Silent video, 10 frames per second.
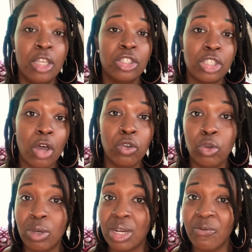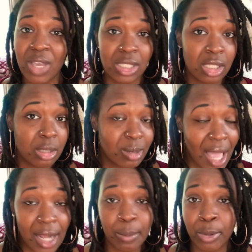So you can invest in some
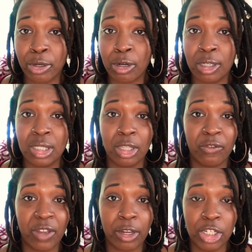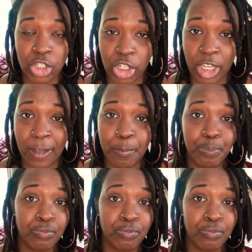calipers. They're very cheap.